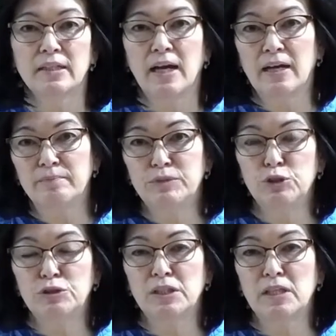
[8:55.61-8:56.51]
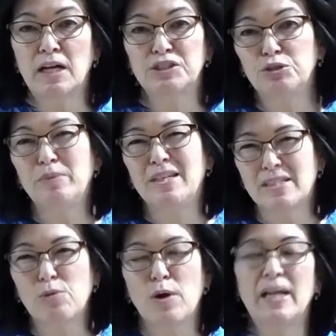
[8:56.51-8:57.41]
I'm choosing not to because
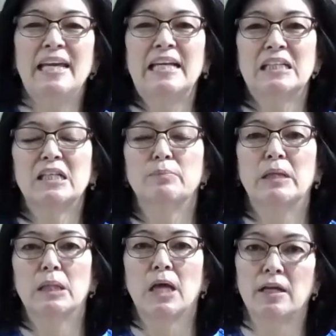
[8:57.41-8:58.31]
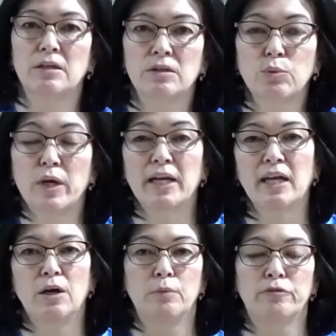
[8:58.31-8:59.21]
I want to eat a little bit lighter when I
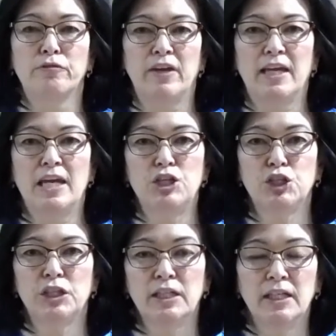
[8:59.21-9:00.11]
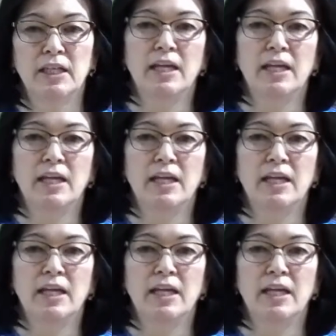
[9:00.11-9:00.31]
get home from vacation.